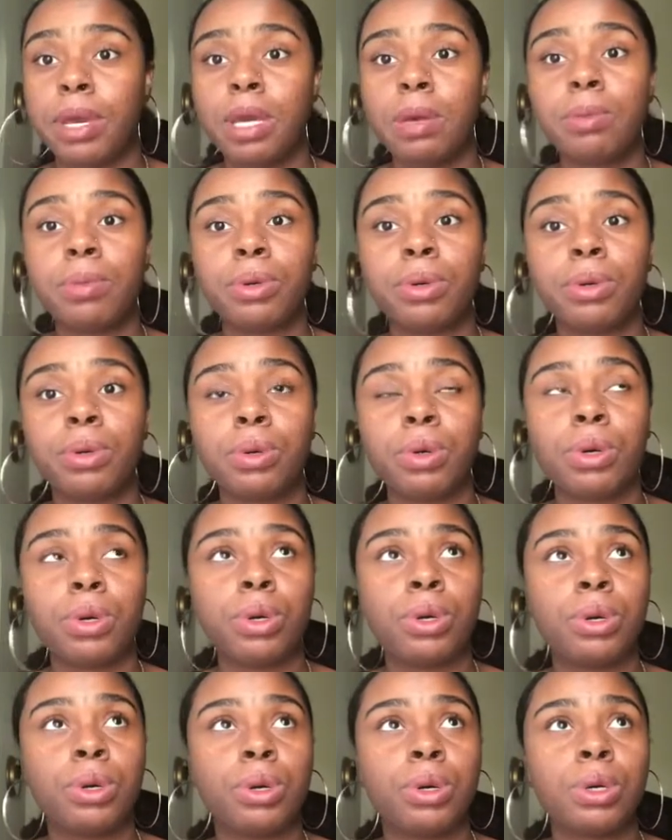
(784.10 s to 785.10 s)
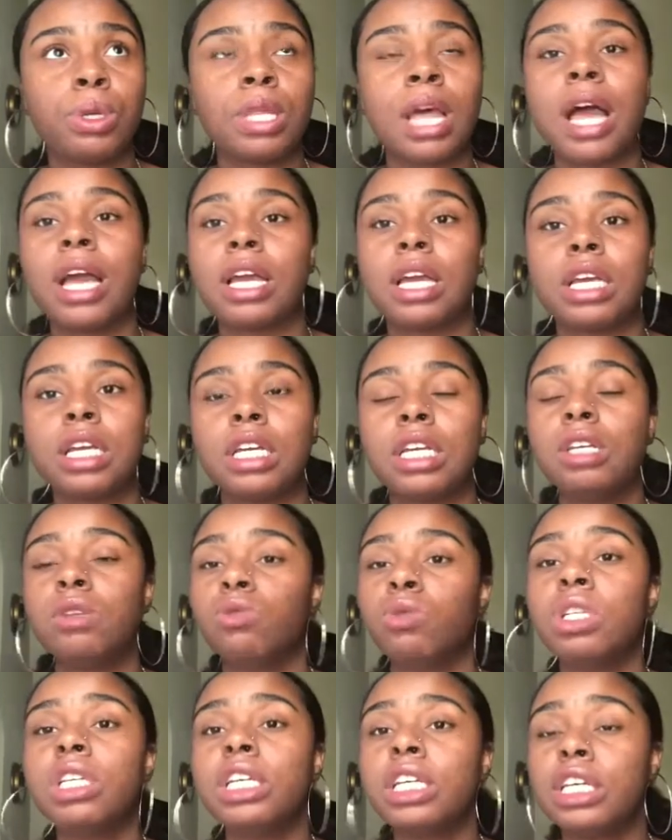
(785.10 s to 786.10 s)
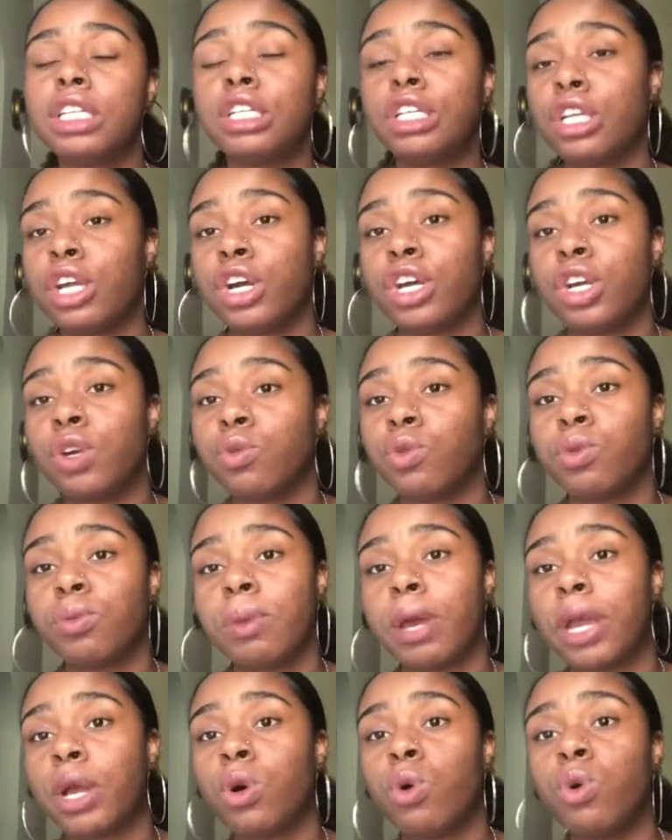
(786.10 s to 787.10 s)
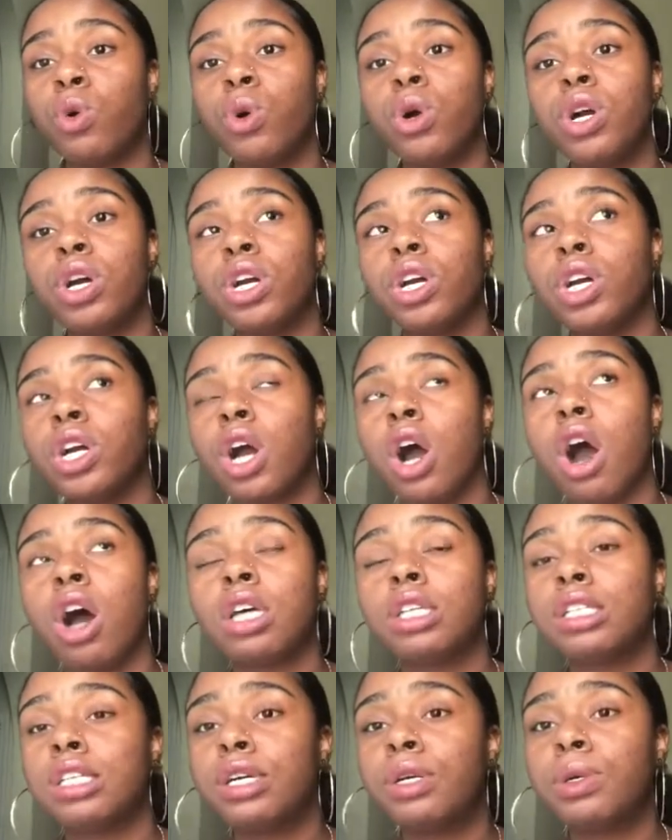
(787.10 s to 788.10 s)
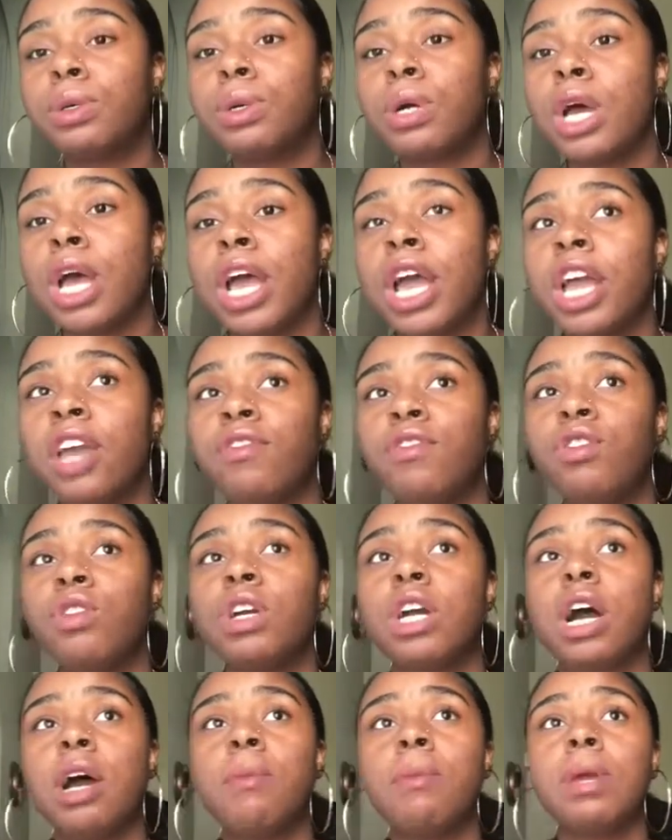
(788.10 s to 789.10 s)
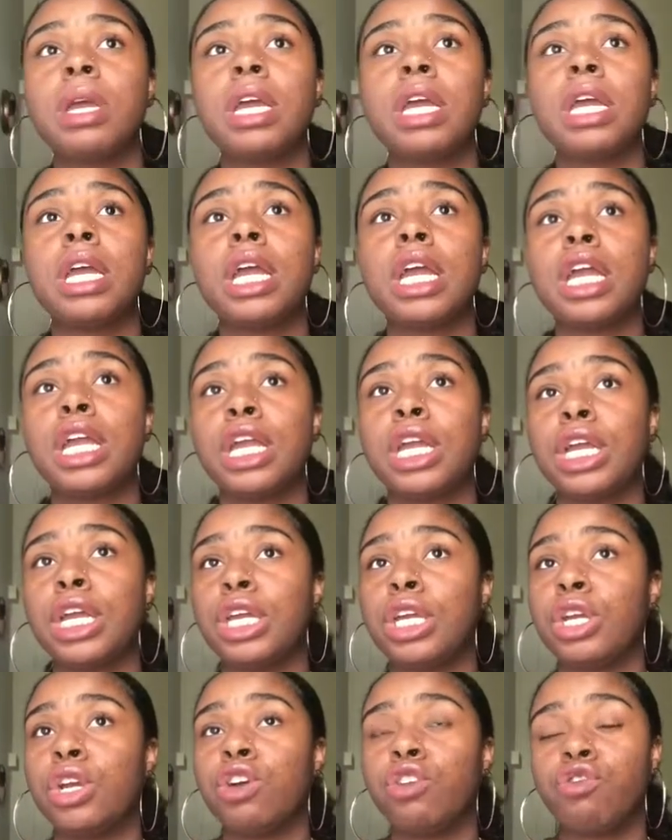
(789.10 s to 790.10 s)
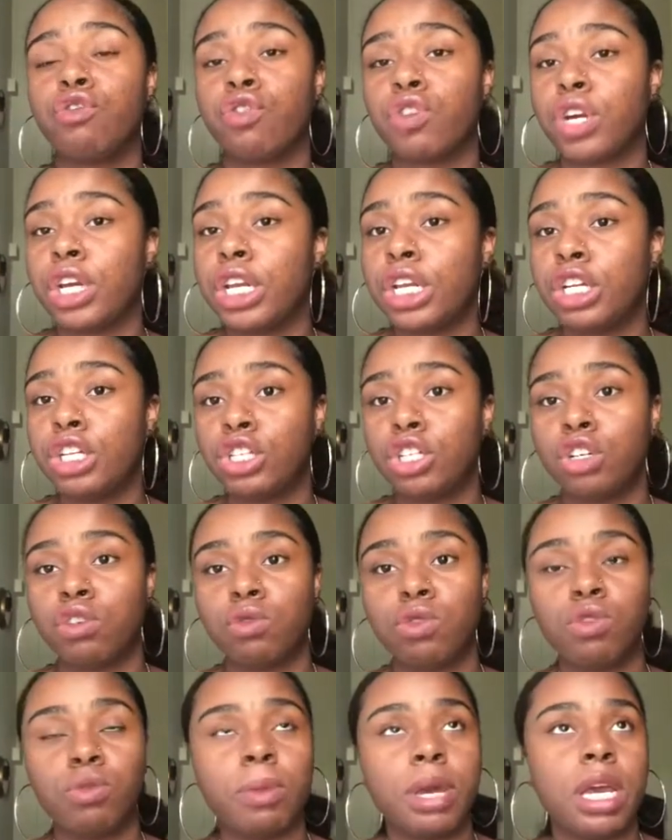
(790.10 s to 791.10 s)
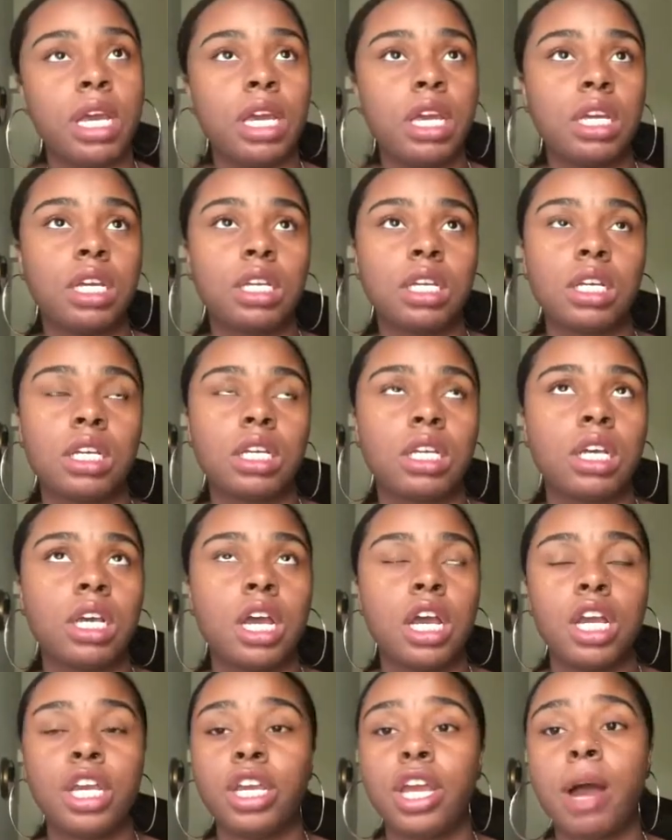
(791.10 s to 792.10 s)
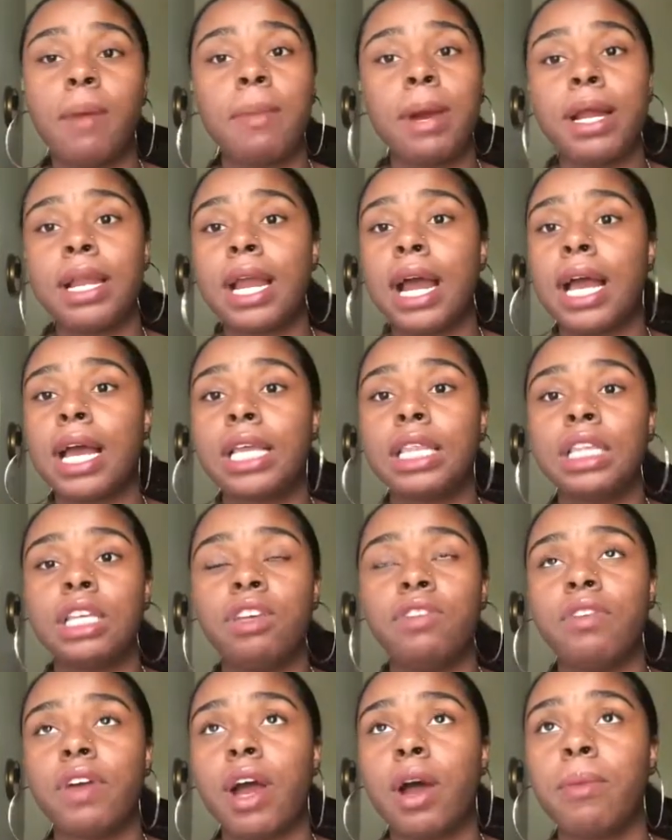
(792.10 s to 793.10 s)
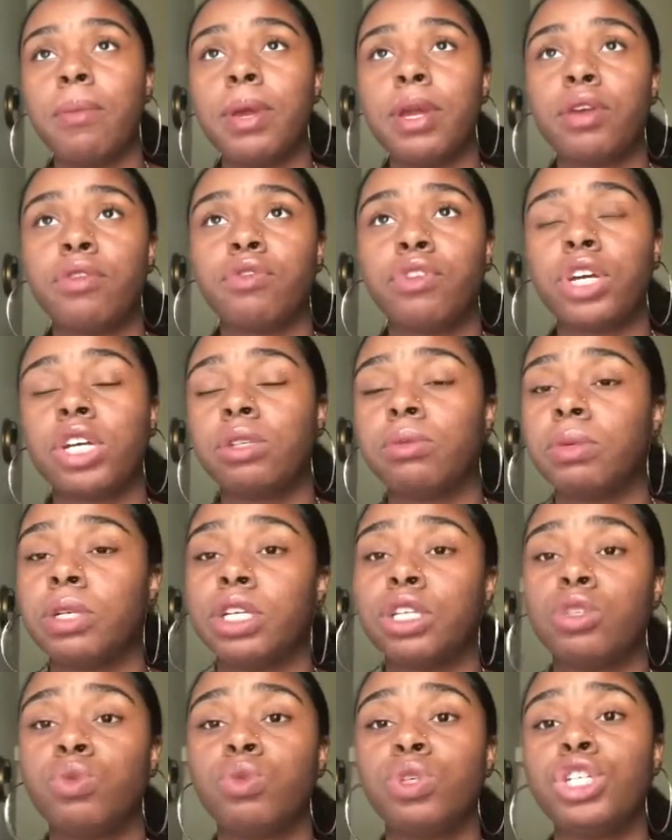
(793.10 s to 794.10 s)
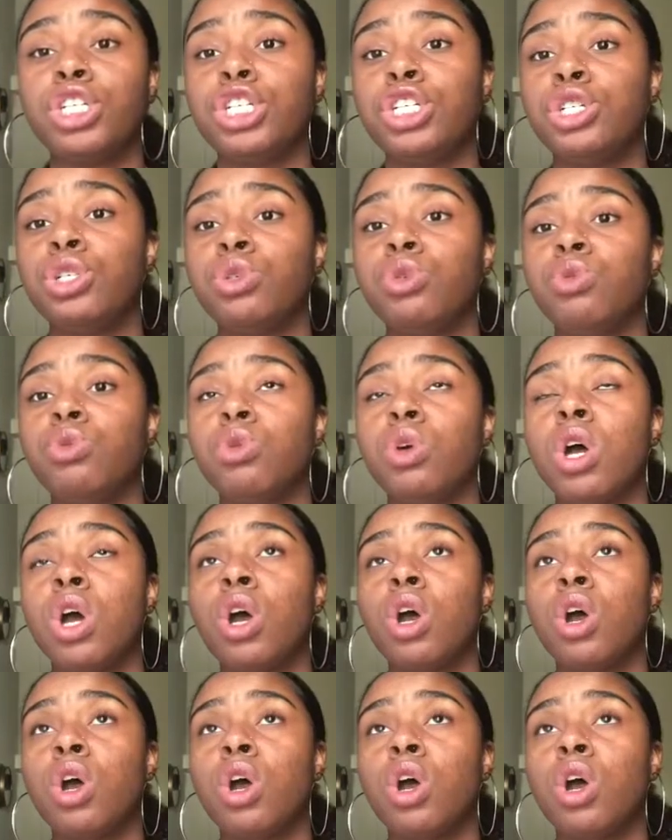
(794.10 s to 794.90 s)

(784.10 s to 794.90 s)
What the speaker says: people, like, really get to know your roommate. Or also, if you come in and your friend is your roommate, y'all might not leave out being friends, because once you